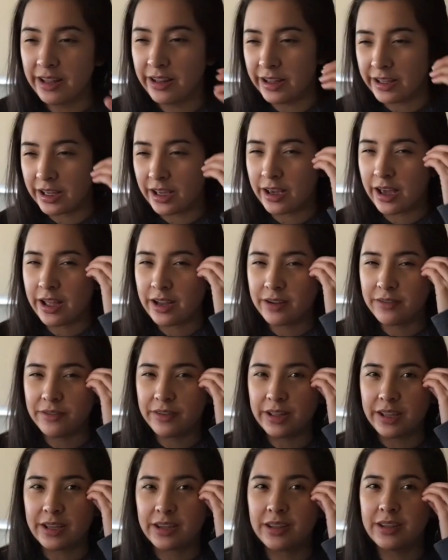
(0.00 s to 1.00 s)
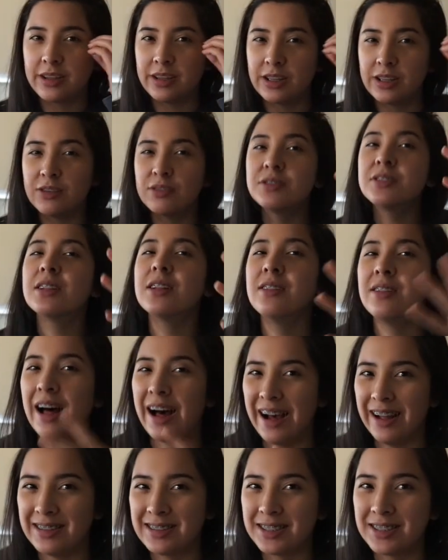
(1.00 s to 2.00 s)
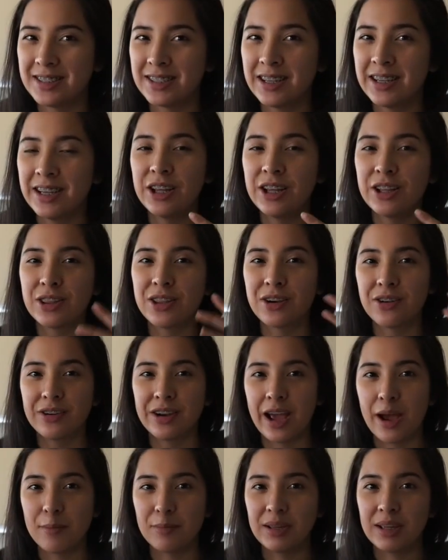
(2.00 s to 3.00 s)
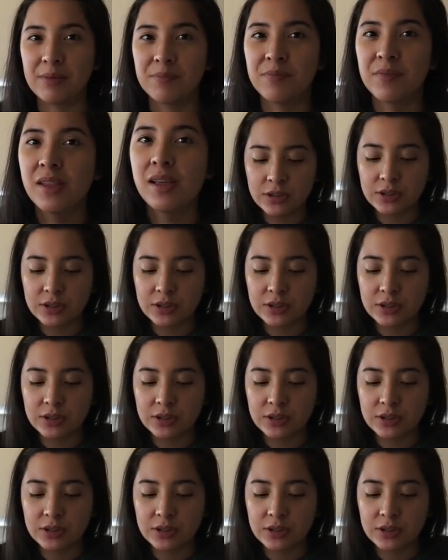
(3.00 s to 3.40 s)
like it kind of like it was a lot thrown at me.